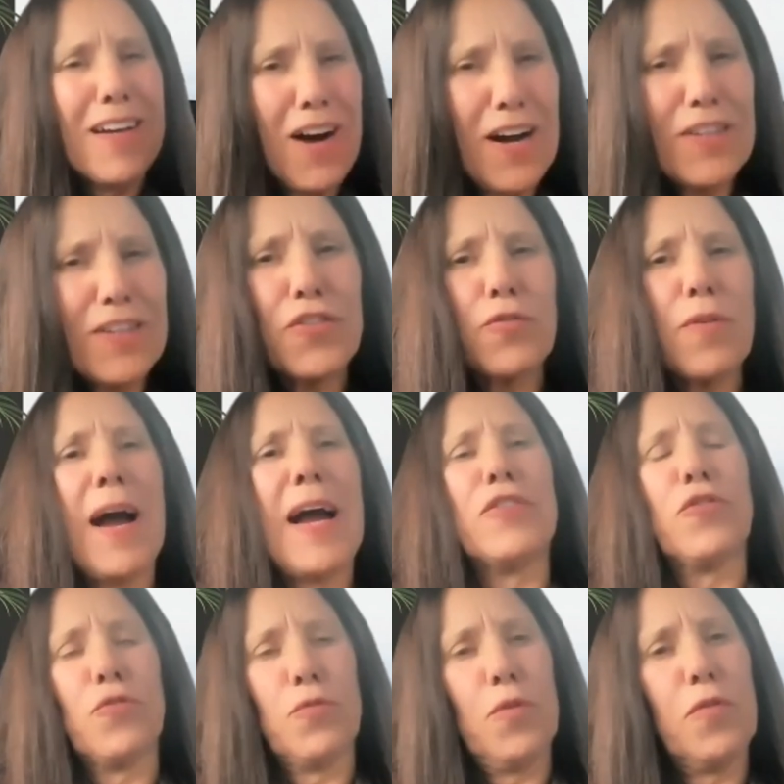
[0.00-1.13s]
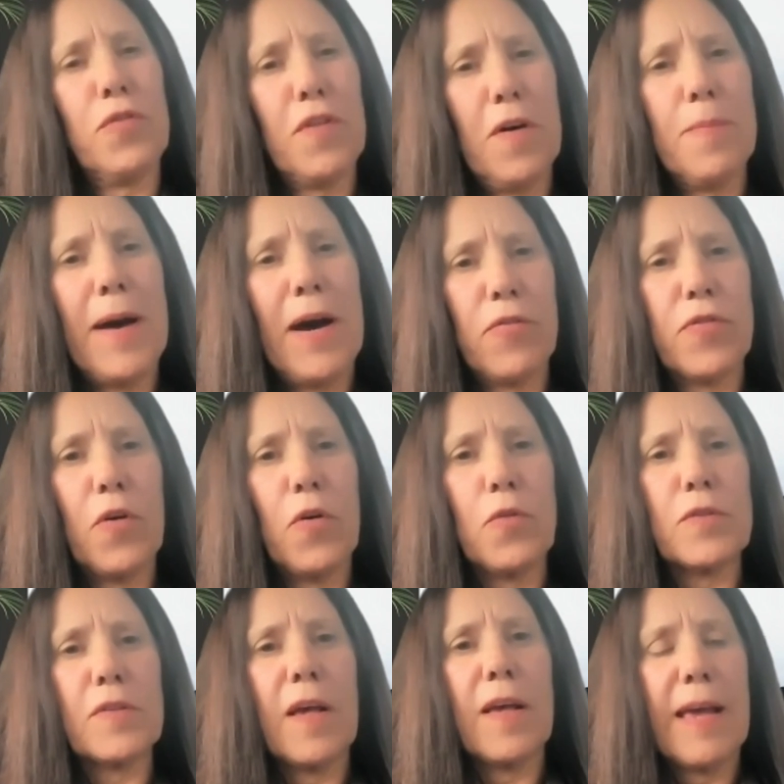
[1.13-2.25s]
cut dry truth about
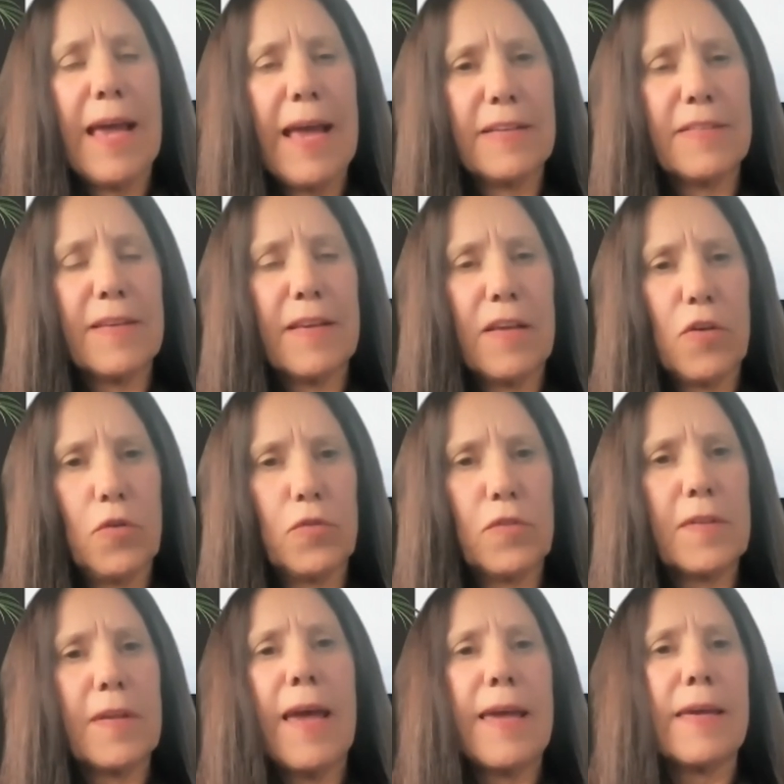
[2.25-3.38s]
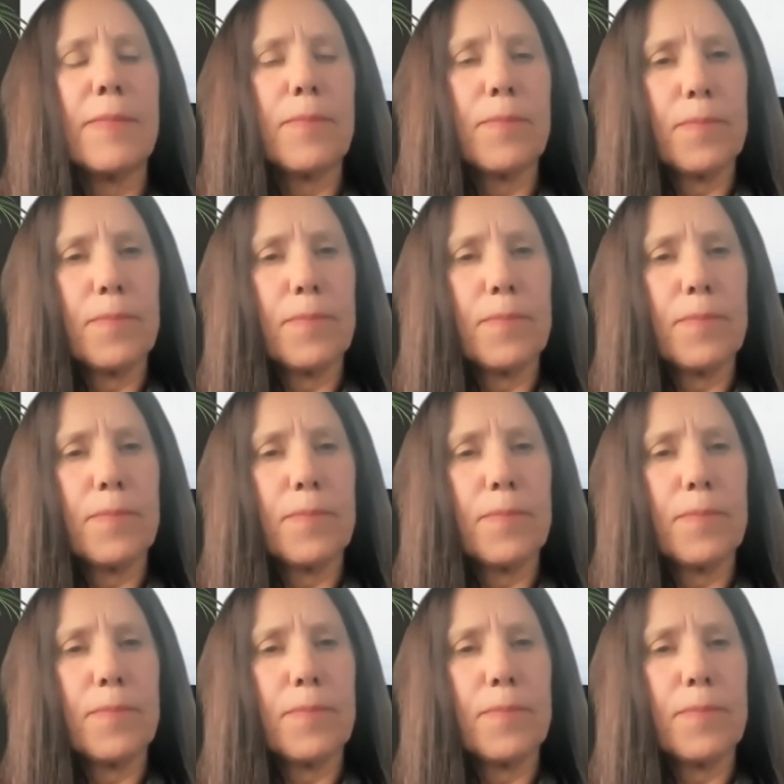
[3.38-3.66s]
those, as you say?